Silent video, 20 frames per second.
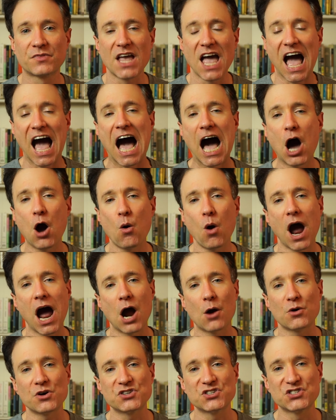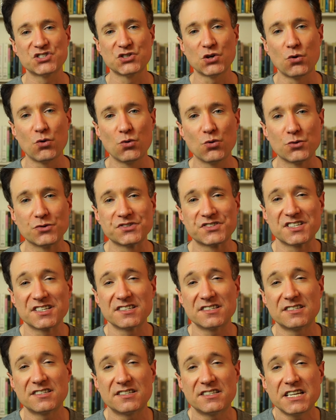how our souls
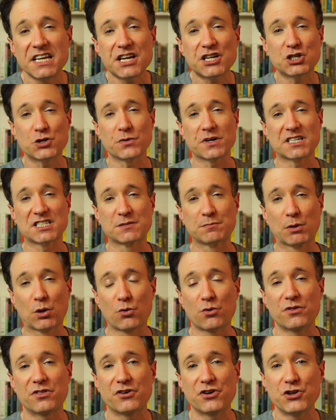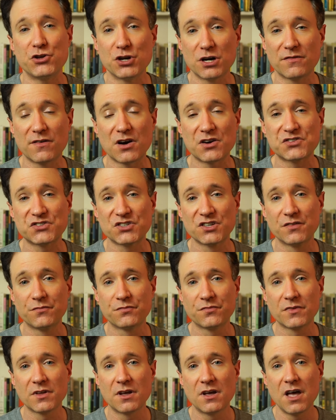seek to explore their universe,
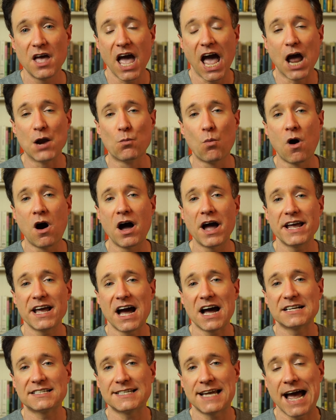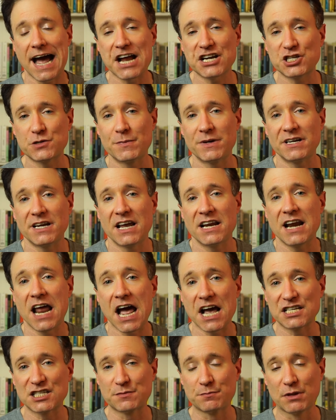and why attachment and
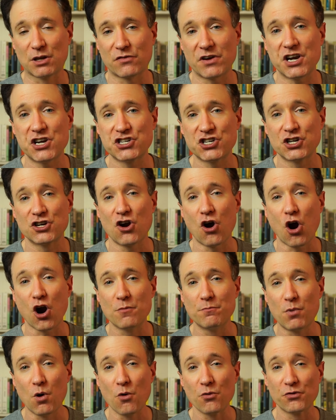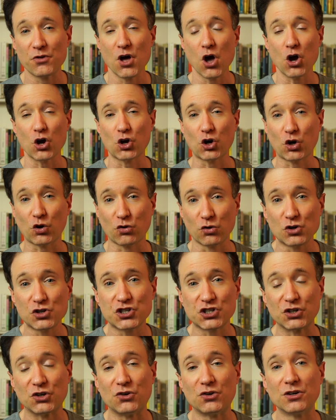exploration are both
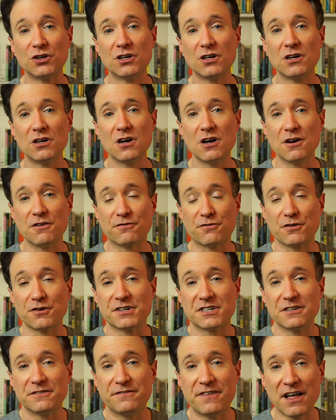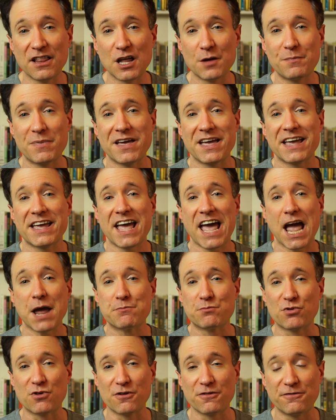crucial for developing a
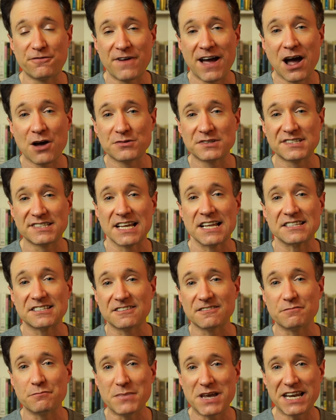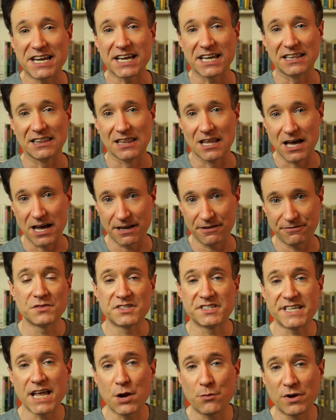profound sense of meaning in life.
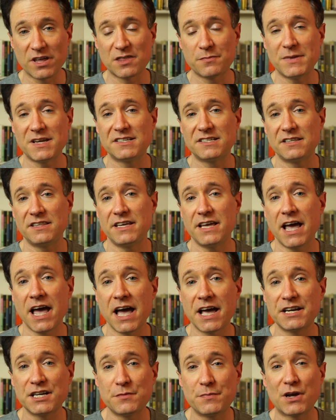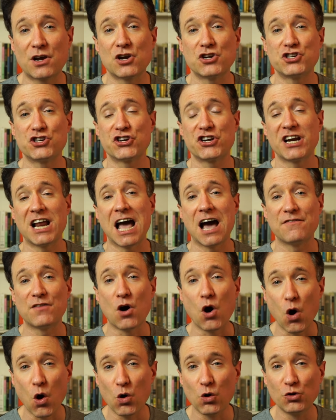Stay with me to the end because you're going to have a
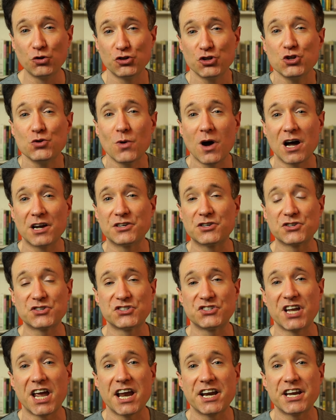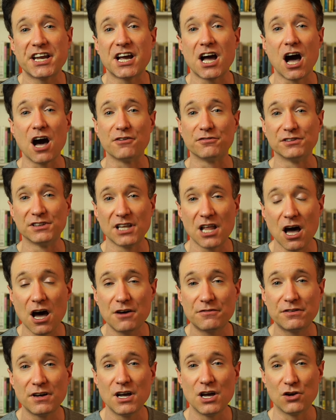whole new understanding of
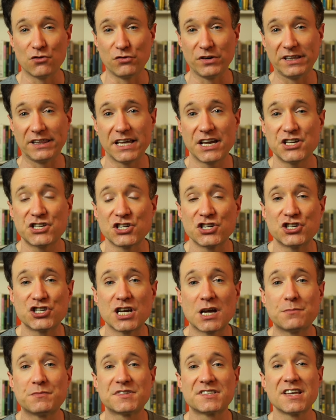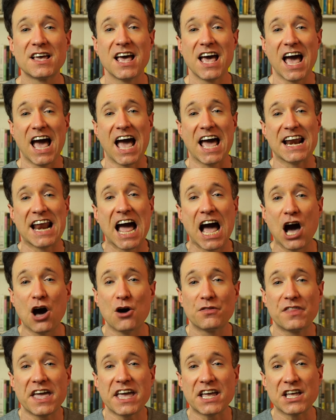love, relationships, and how
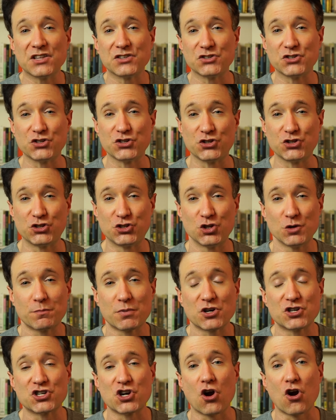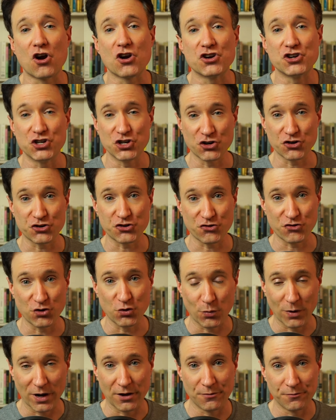they can supercharge your true
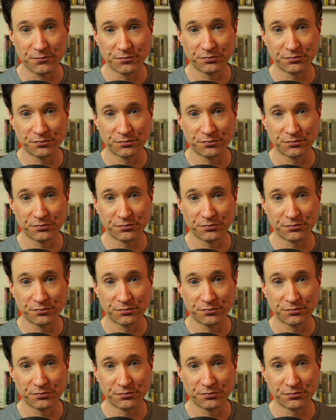will.